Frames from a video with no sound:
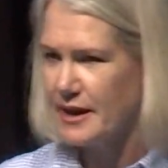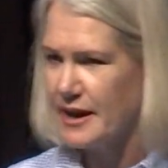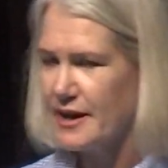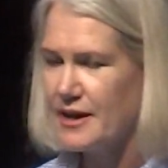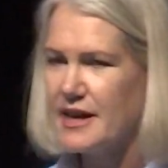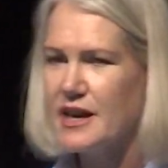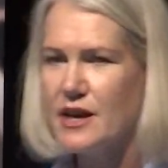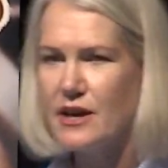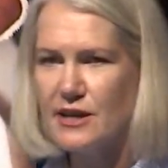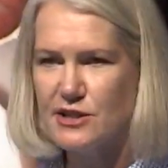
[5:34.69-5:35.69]

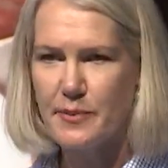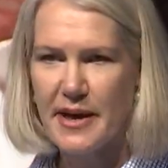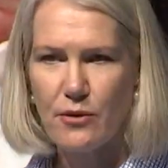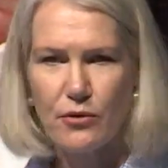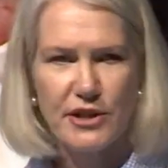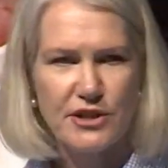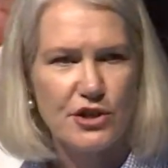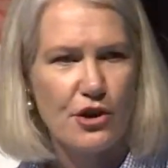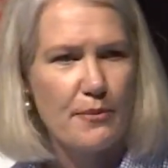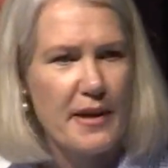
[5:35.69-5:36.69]
Here it's about wanting
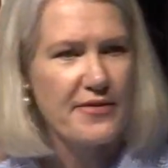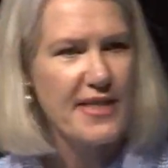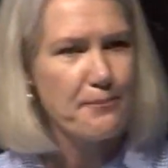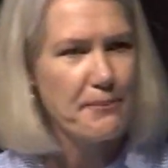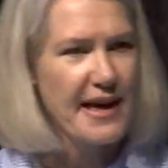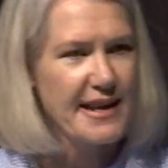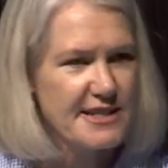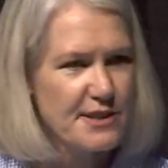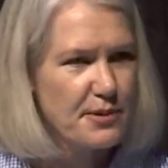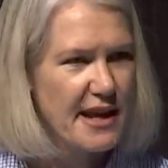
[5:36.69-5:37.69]
to know about that
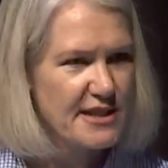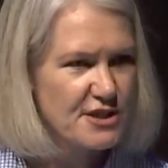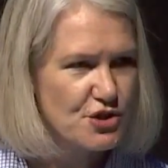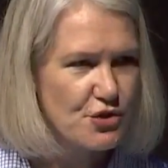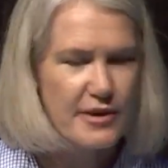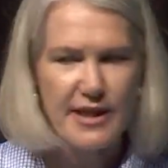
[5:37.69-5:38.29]
paddock to plate story.